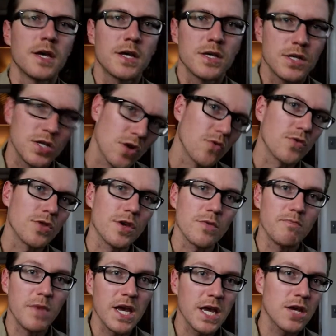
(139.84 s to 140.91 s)
So the
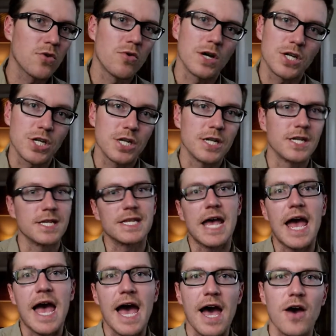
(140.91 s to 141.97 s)
main question is,
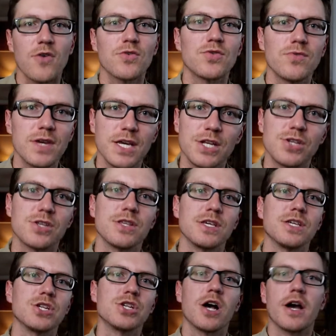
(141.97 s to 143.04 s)
how do each of
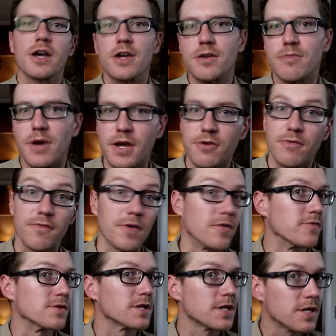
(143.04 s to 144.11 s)
these shotgun
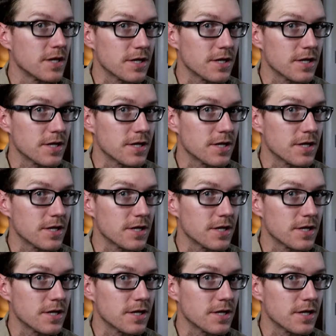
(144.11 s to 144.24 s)
microphones